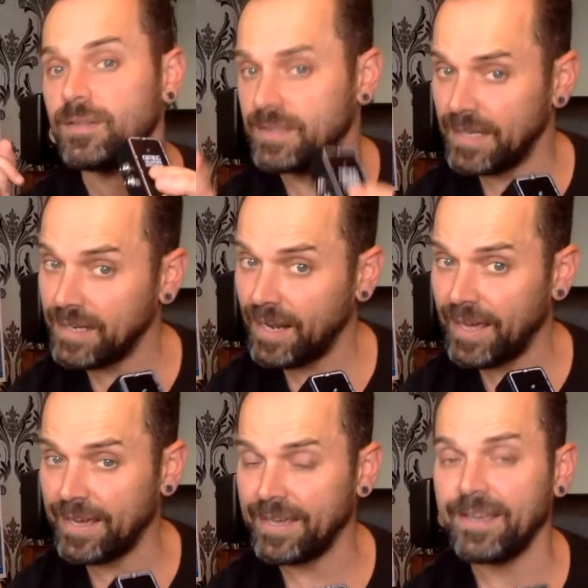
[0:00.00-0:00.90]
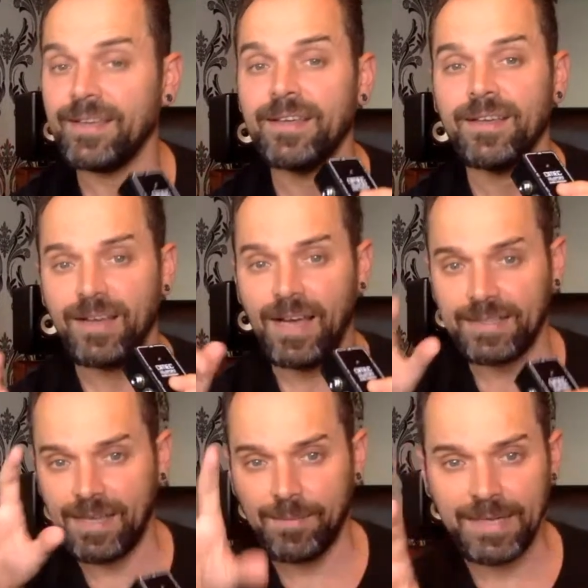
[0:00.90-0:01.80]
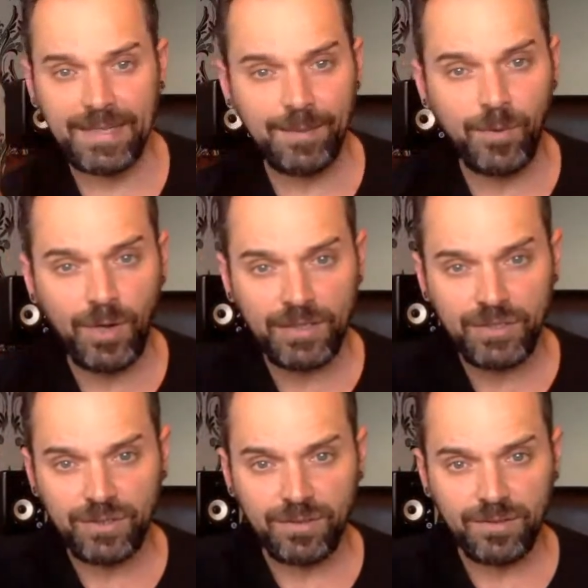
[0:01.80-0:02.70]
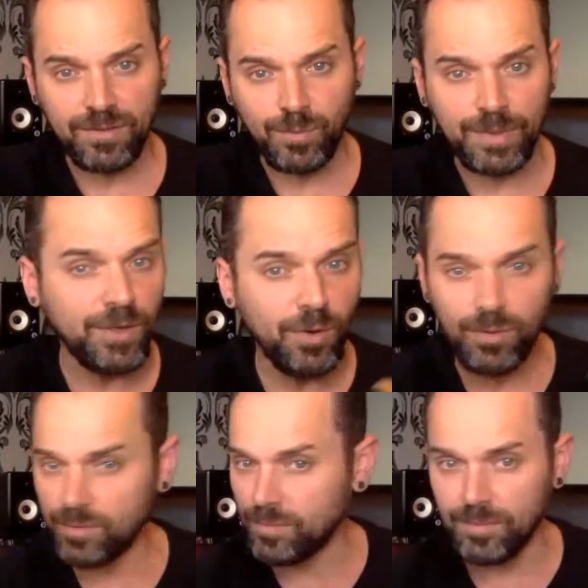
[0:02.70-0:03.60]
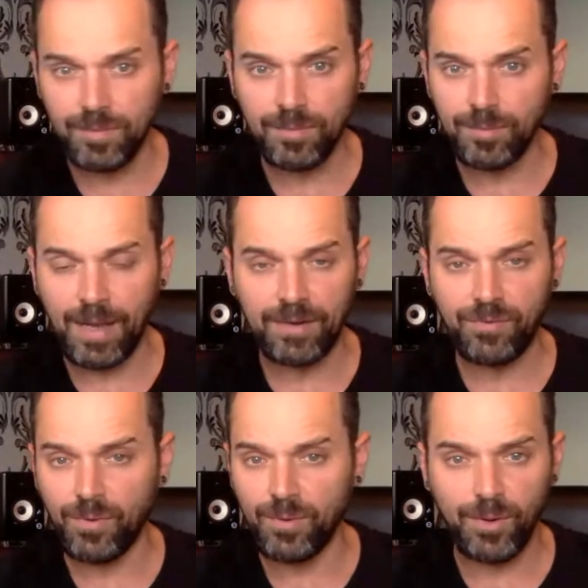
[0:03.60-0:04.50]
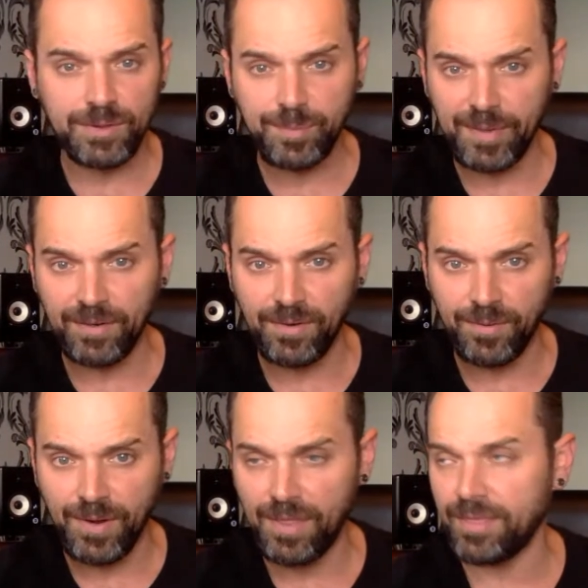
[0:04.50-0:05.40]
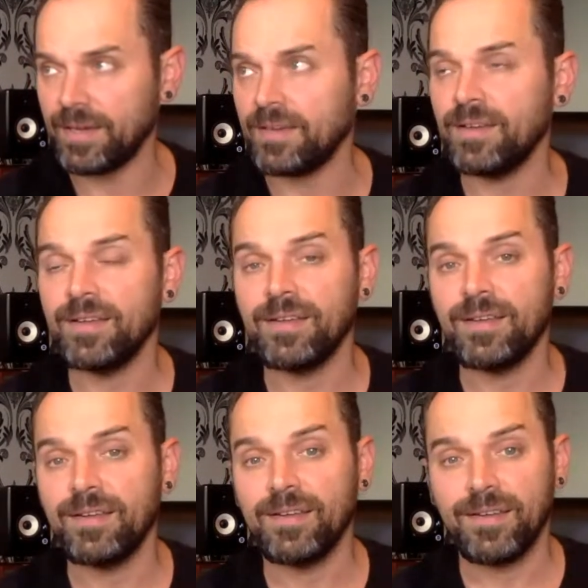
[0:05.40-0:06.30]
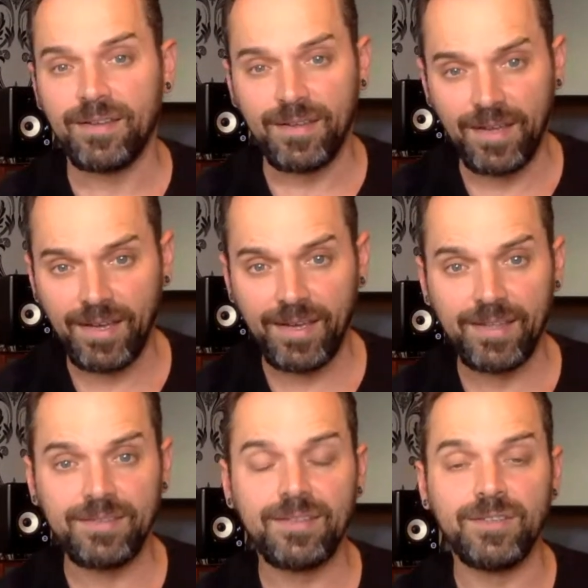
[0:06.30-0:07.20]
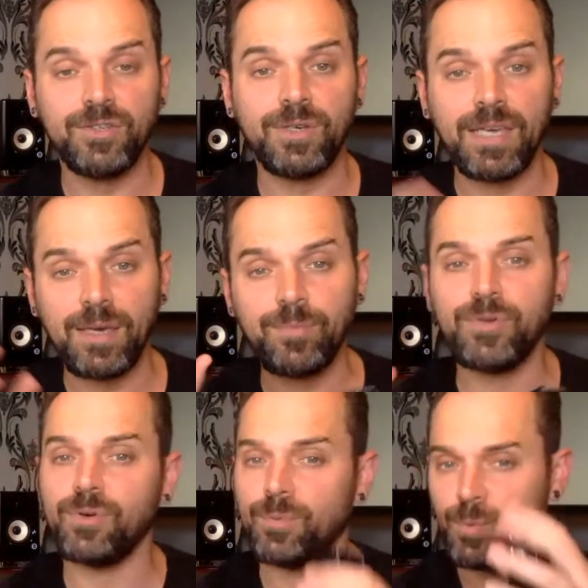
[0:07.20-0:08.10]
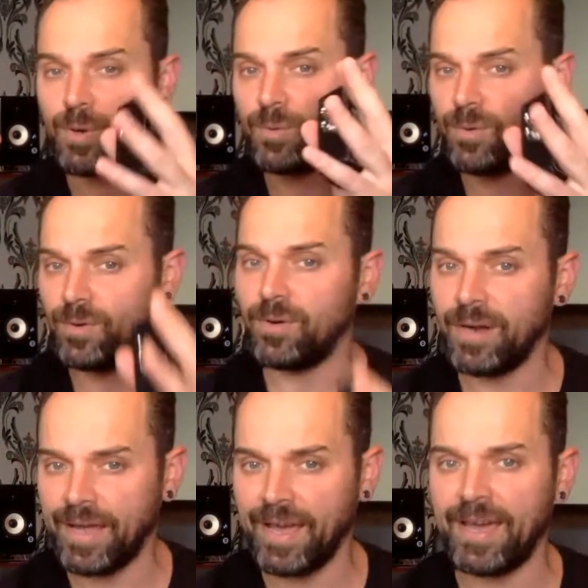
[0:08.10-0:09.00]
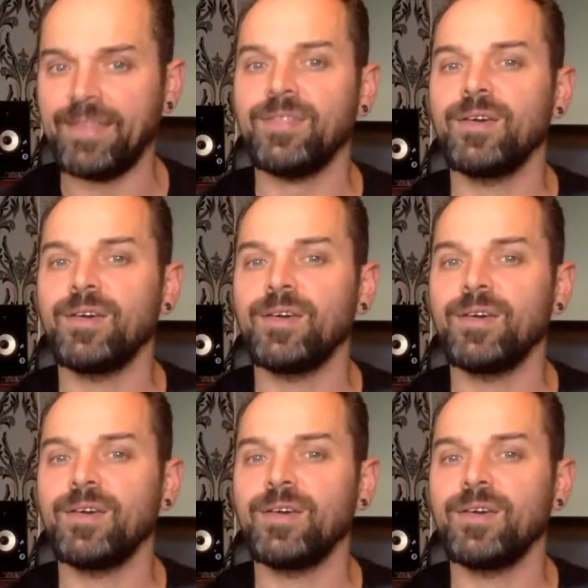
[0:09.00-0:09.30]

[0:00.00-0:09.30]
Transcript: the delay, and cabinet emulation with no microphone, no speaker, no nothing. And you keep your regular head